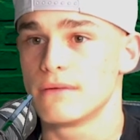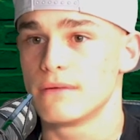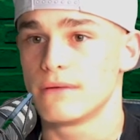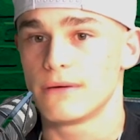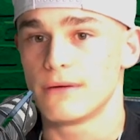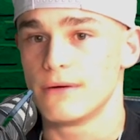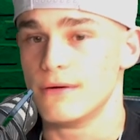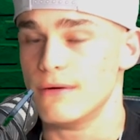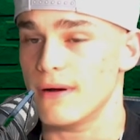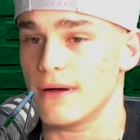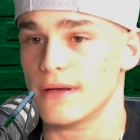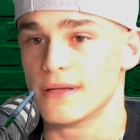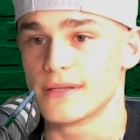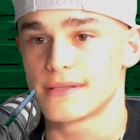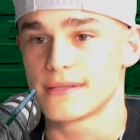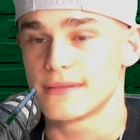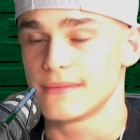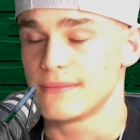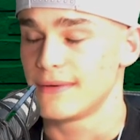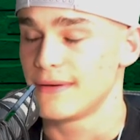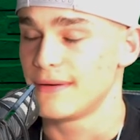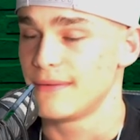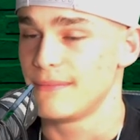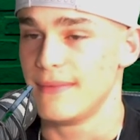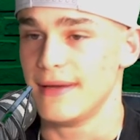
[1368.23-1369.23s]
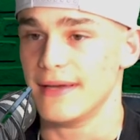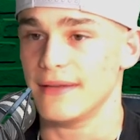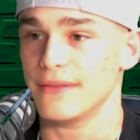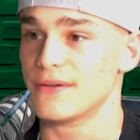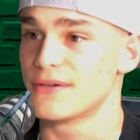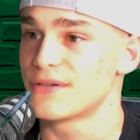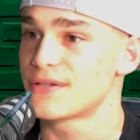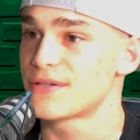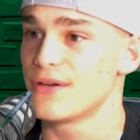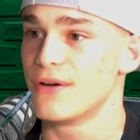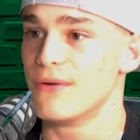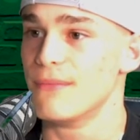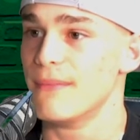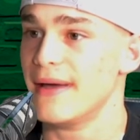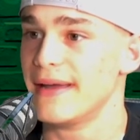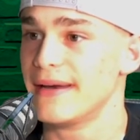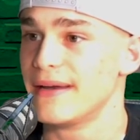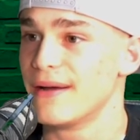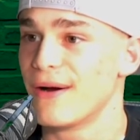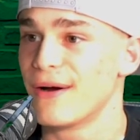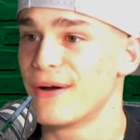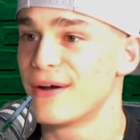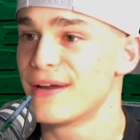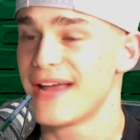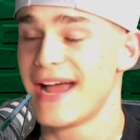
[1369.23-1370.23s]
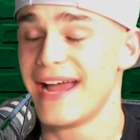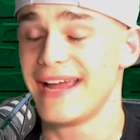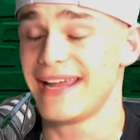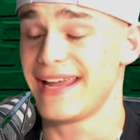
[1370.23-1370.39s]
Who else? Man, there's so many artists.